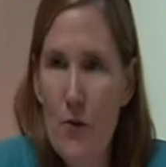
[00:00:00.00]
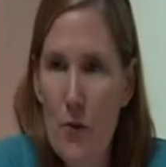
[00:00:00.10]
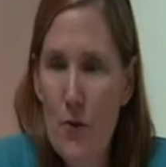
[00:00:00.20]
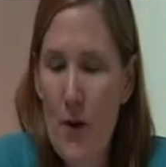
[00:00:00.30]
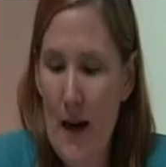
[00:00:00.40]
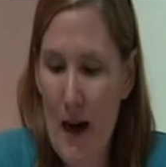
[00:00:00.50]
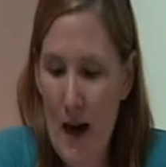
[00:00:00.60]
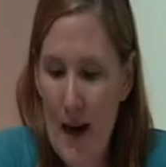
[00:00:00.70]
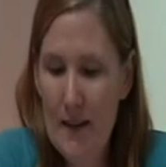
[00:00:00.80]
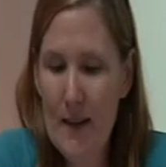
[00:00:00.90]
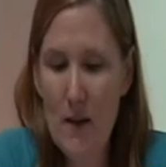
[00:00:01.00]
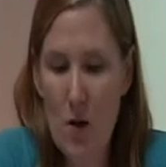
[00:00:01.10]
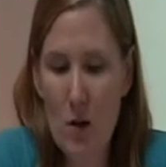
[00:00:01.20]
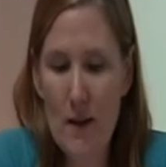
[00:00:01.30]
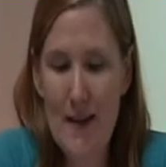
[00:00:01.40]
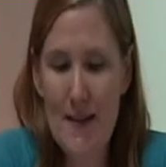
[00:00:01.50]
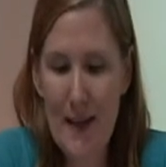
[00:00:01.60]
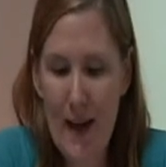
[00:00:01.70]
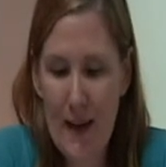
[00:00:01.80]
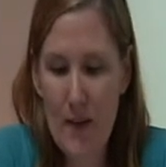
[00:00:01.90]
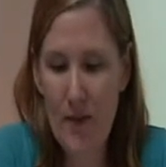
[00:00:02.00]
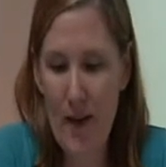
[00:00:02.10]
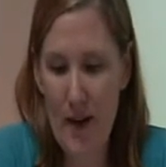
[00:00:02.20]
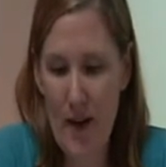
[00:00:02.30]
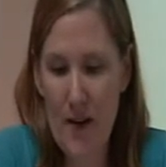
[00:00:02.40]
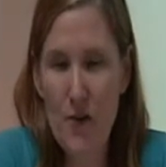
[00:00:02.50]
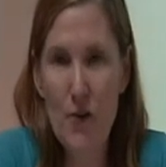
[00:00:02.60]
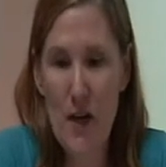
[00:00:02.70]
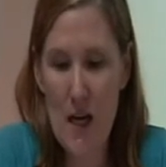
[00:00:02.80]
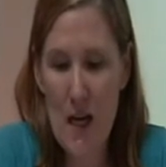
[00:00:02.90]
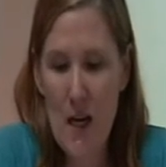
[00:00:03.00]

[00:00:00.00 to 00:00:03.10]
new and highly localized kind of psychiatry